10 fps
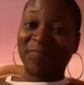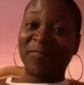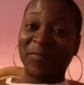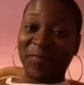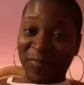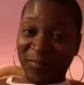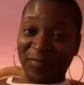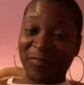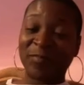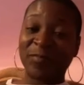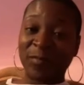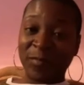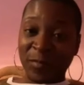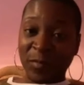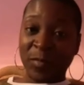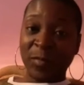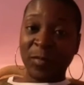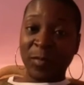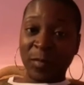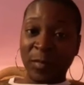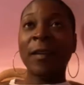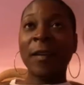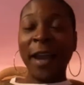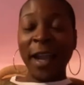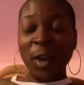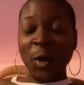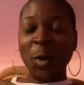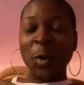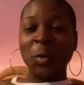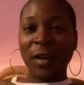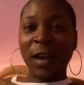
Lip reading: do you have any burning desires? I do.